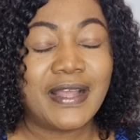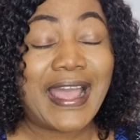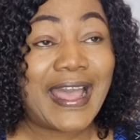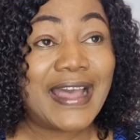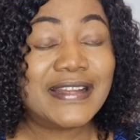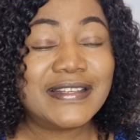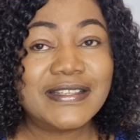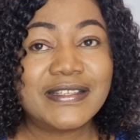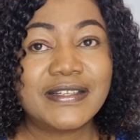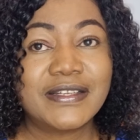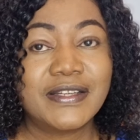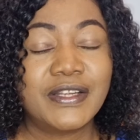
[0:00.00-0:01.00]
And
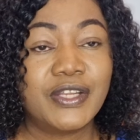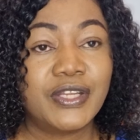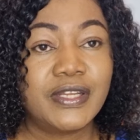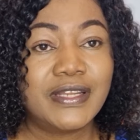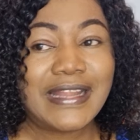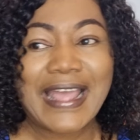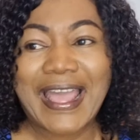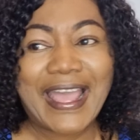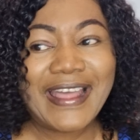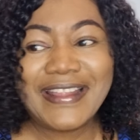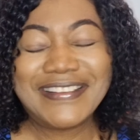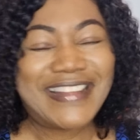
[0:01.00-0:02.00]

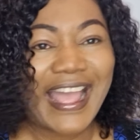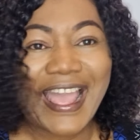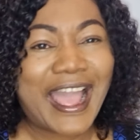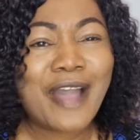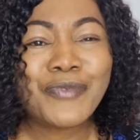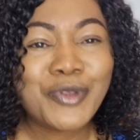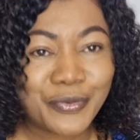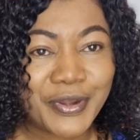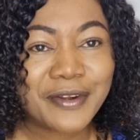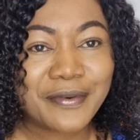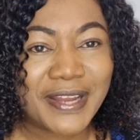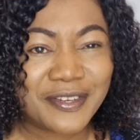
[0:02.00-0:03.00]
I have no
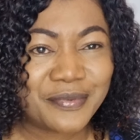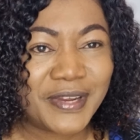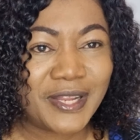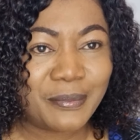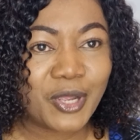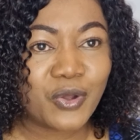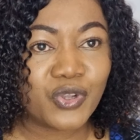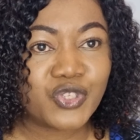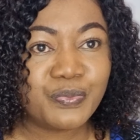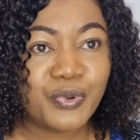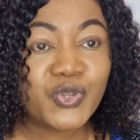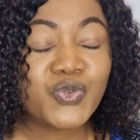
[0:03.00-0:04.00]
regret, really, because
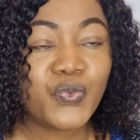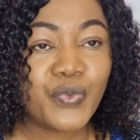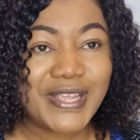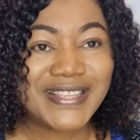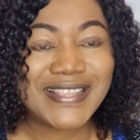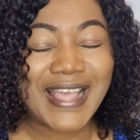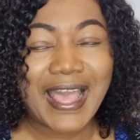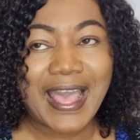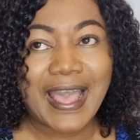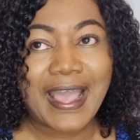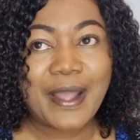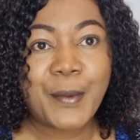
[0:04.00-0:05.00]
both wigs
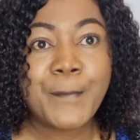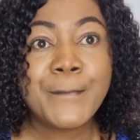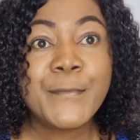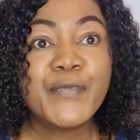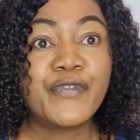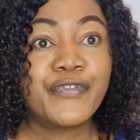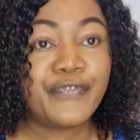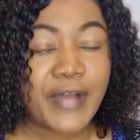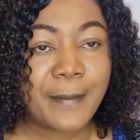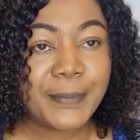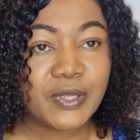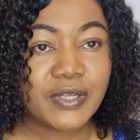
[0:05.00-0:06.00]
are
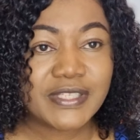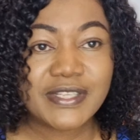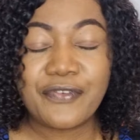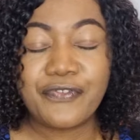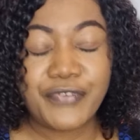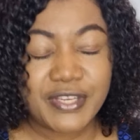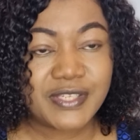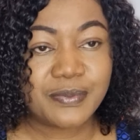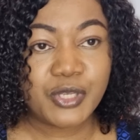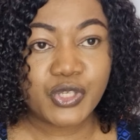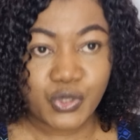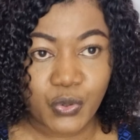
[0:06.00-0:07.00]
fabulous. It fits
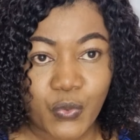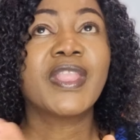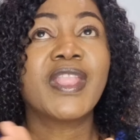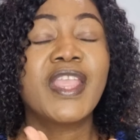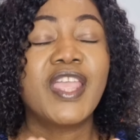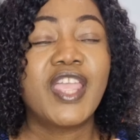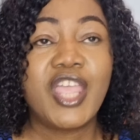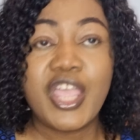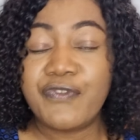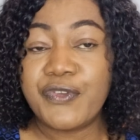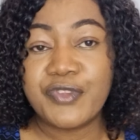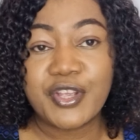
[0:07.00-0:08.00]
me so well.
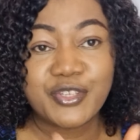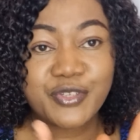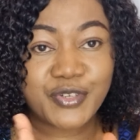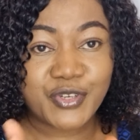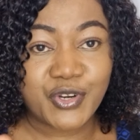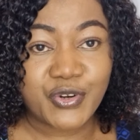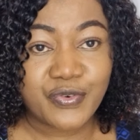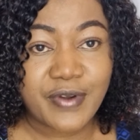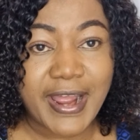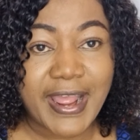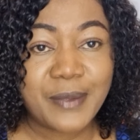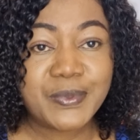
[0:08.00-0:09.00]
If you've not
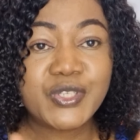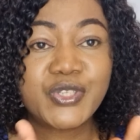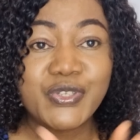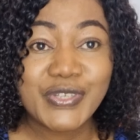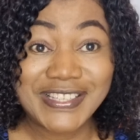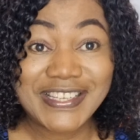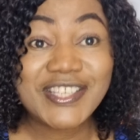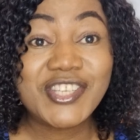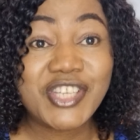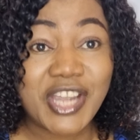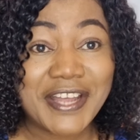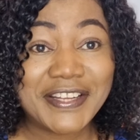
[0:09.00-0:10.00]
subscribed to this
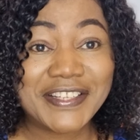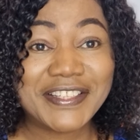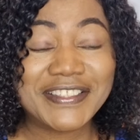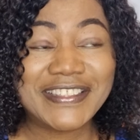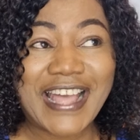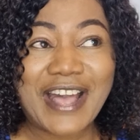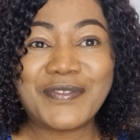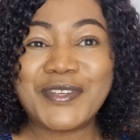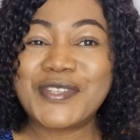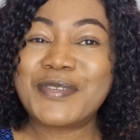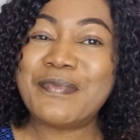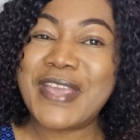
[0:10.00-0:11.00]
channel that I've
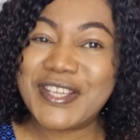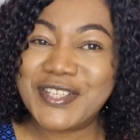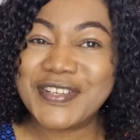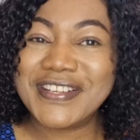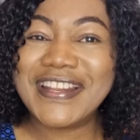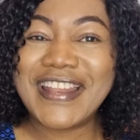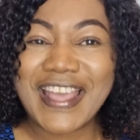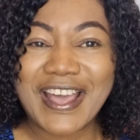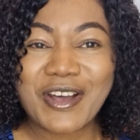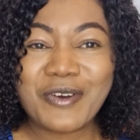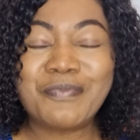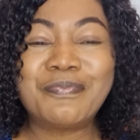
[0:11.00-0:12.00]
just mentioned
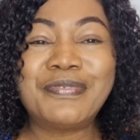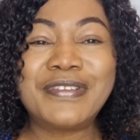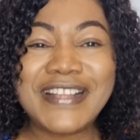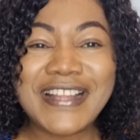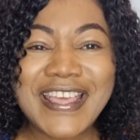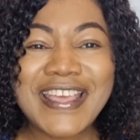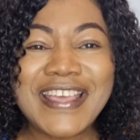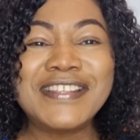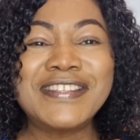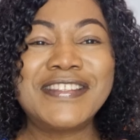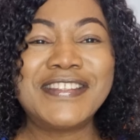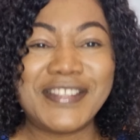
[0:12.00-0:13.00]
now, please
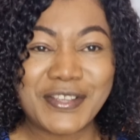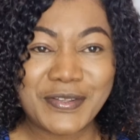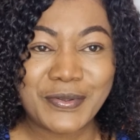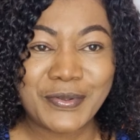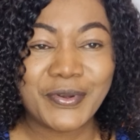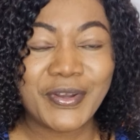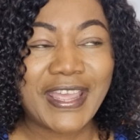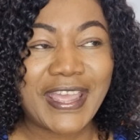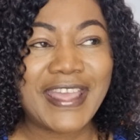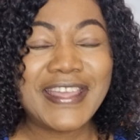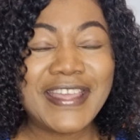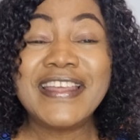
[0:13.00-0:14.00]
do,
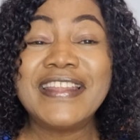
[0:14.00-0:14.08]
okay?